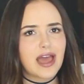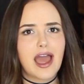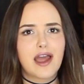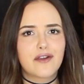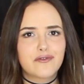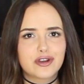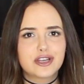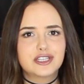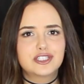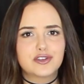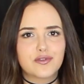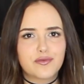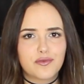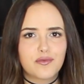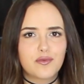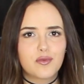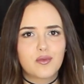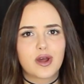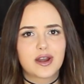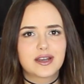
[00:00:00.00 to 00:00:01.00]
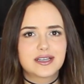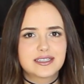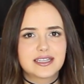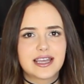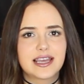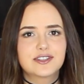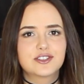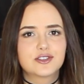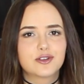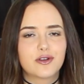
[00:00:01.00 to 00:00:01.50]
average of what it
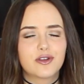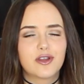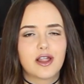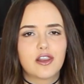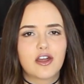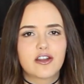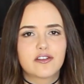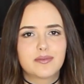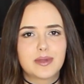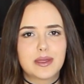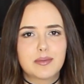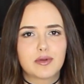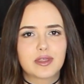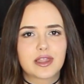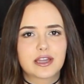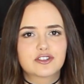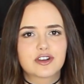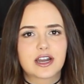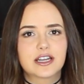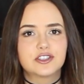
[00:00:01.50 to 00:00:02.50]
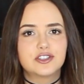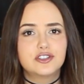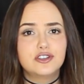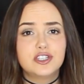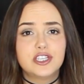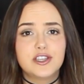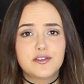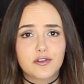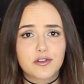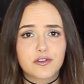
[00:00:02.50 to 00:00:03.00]
takes. So a lot of people that try
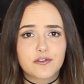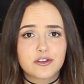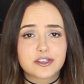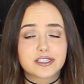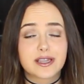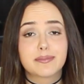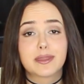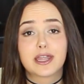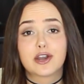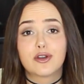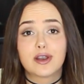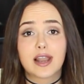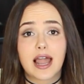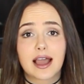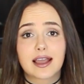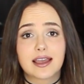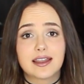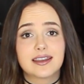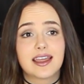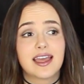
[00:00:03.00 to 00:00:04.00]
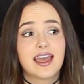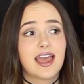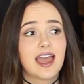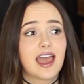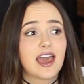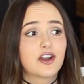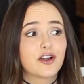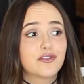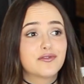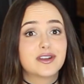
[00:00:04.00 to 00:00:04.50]
sushi for the first time, they don't like it,
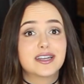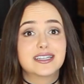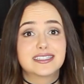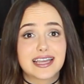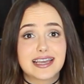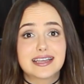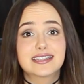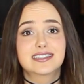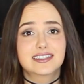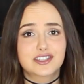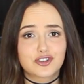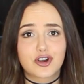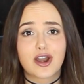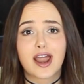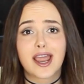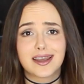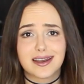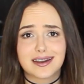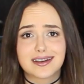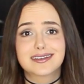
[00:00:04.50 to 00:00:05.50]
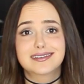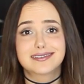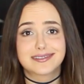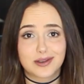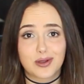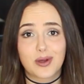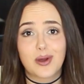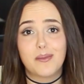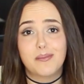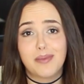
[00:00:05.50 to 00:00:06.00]
and often it takes trying it
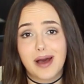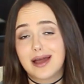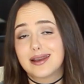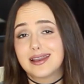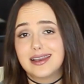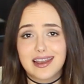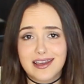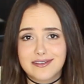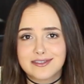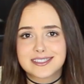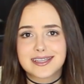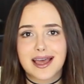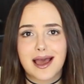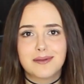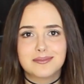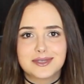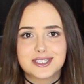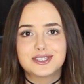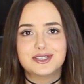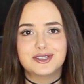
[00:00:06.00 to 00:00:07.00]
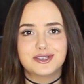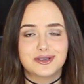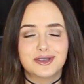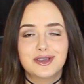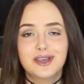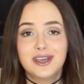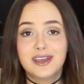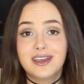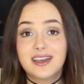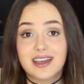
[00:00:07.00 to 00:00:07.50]
about 11 times
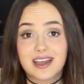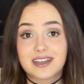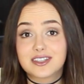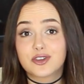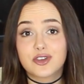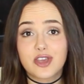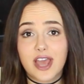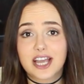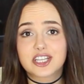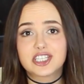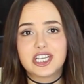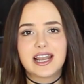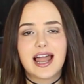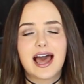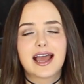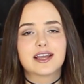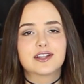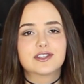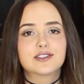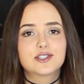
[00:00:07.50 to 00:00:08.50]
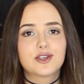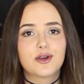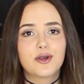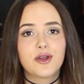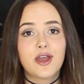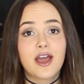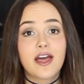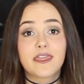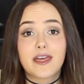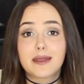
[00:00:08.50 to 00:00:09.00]
until you actually like it.
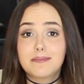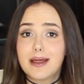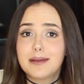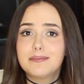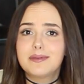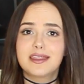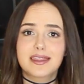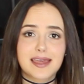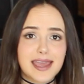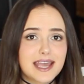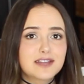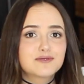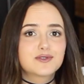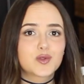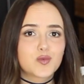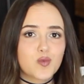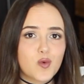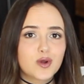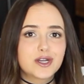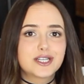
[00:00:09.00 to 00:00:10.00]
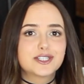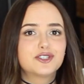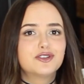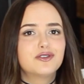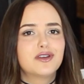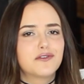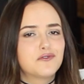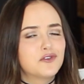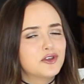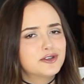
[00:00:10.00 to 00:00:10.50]
So that might be the case with water
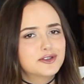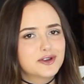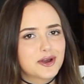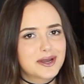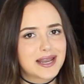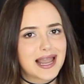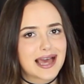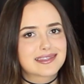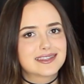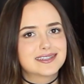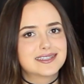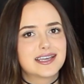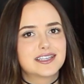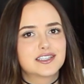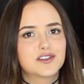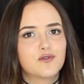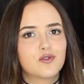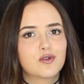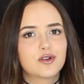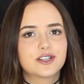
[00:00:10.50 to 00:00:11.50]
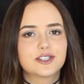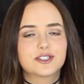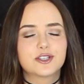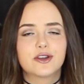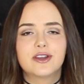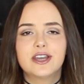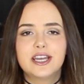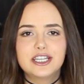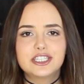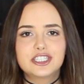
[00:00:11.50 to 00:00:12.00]
too, if you don't like the taste of water.
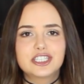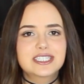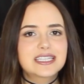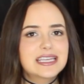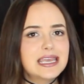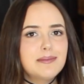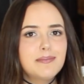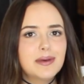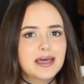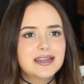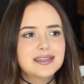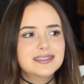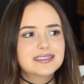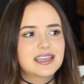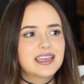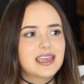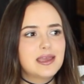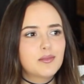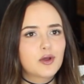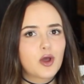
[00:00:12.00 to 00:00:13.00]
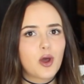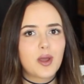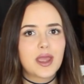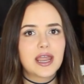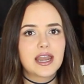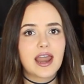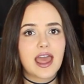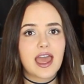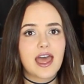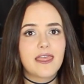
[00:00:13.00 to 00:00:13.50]
So just keep at it, keep
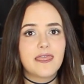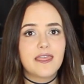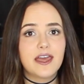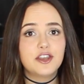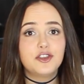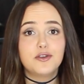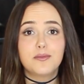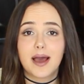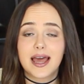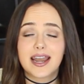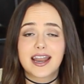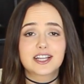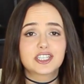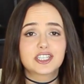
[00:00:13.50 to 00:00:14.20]
going, and then you might